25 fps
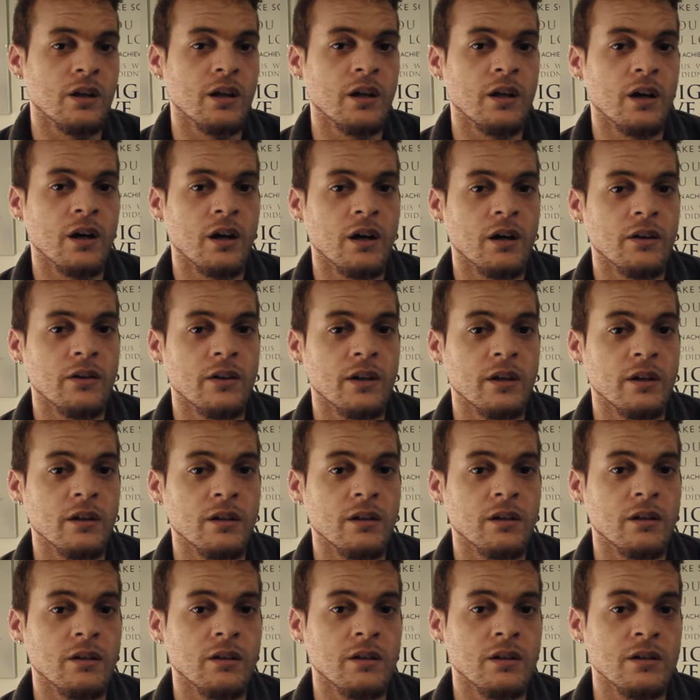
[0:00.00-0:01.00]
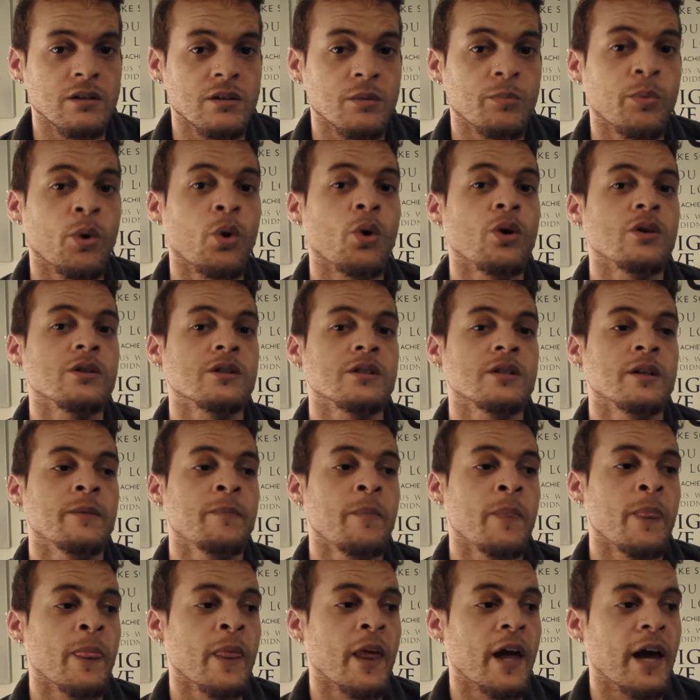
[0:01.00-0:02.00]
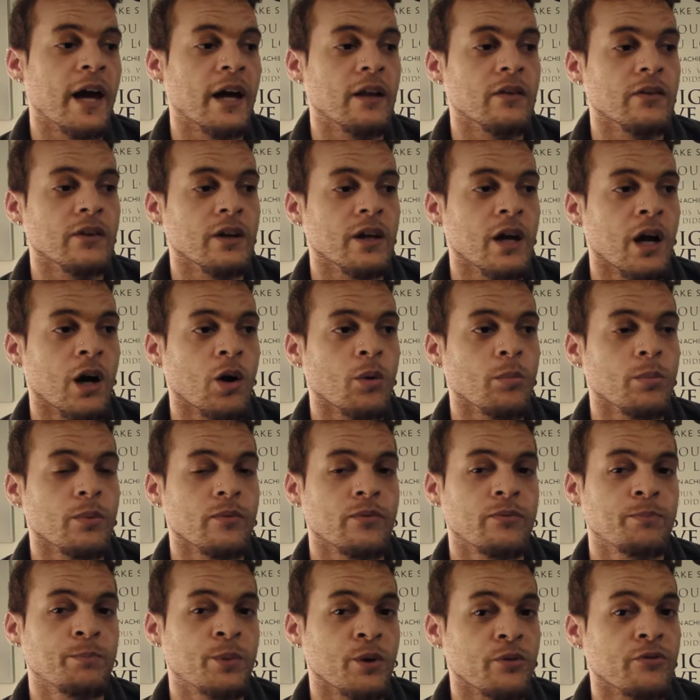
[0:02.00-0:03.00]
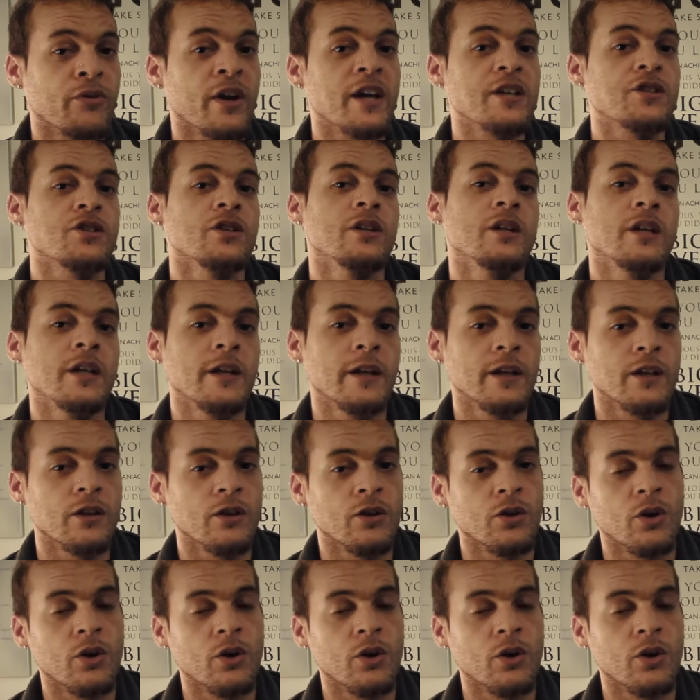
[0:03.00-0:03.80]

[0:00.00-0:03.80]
the support and the help professionally.